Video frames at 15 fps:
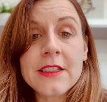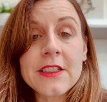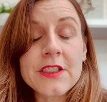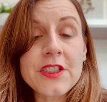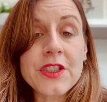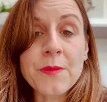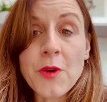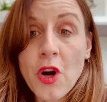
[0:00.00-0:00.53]

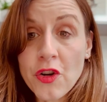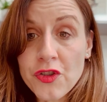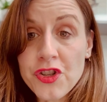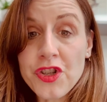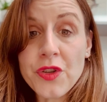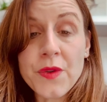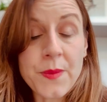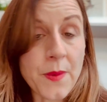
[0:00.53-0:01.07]

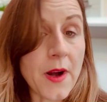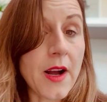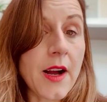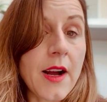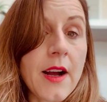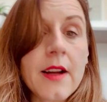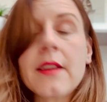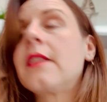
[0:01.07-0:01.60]
subconscious
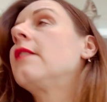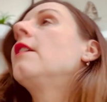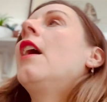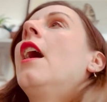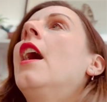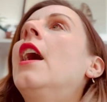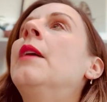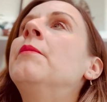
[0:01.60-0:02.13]
work,
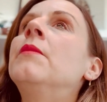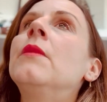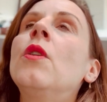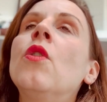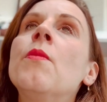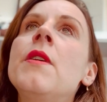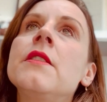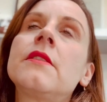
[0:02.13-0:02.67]
um,
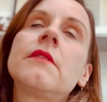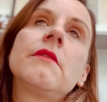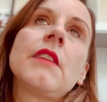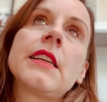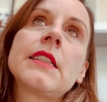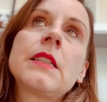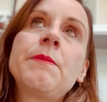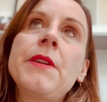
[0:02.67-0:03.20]
almost
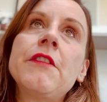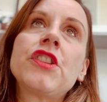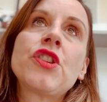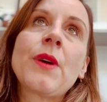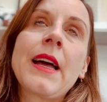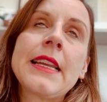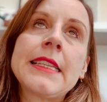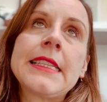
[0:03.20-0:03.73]
like
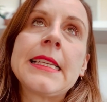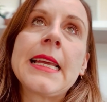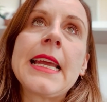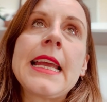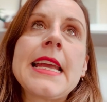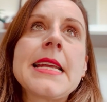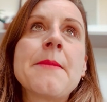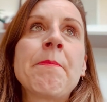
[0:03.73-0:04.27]

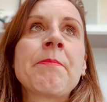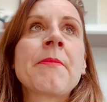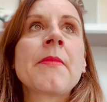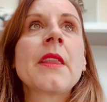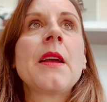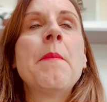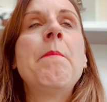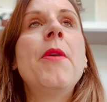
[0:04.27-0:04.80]
spirituality,
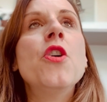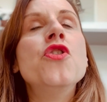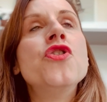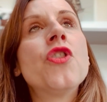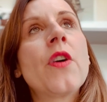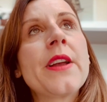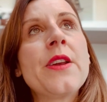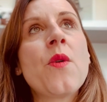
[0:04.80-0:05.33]
but
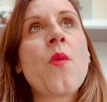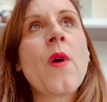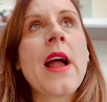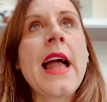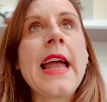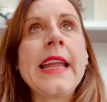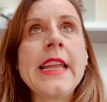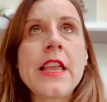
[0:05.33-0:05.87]
not in a
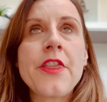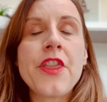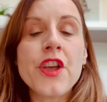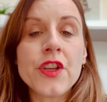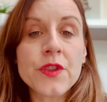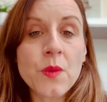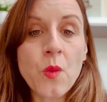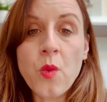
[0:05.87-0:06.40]
way
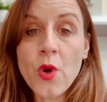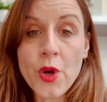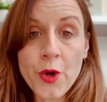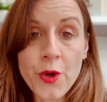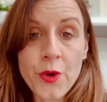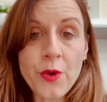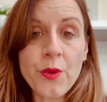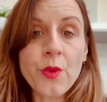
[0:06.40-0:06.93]
that's
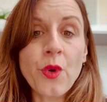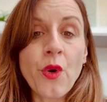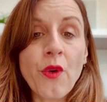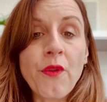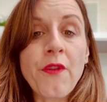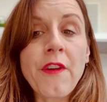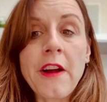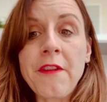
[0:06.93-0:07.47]
woo or
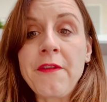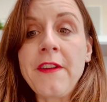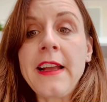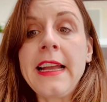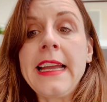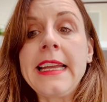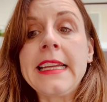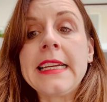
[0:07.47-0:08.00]

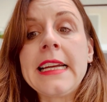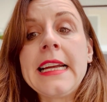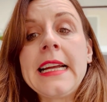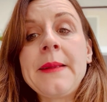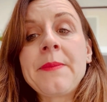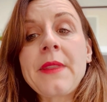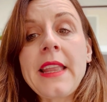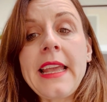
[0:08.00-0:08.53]
fluffy.
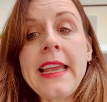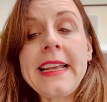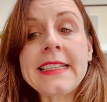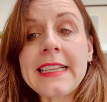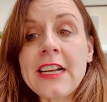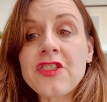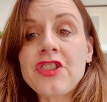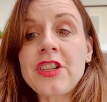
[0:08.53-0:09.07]
It's
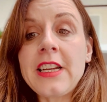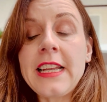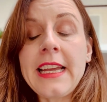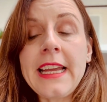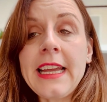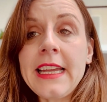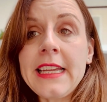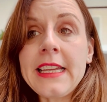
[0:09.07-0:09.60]

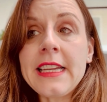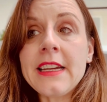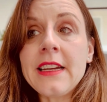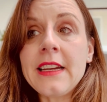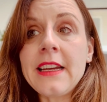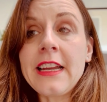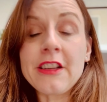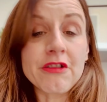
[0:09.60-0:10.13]
actually
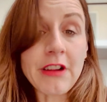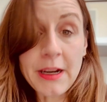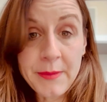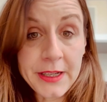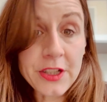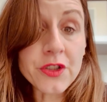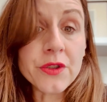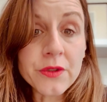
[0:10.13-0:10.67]

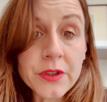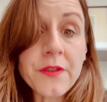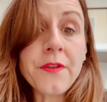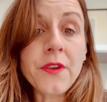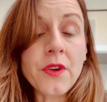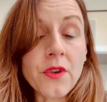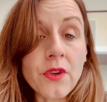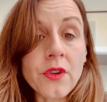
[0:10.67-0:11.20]
incredibly
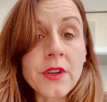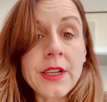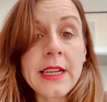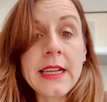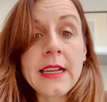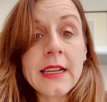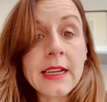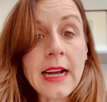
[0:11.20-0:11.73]
useful
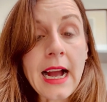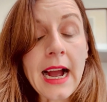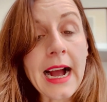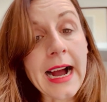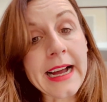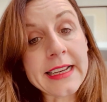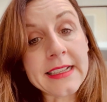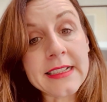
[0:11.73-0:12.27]

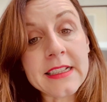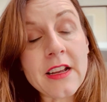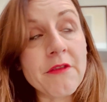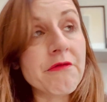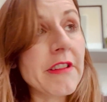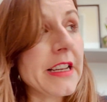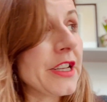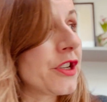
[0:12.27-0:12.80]
and a
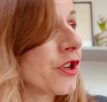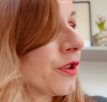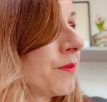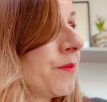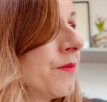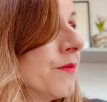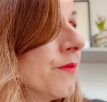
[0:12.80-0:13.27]
really good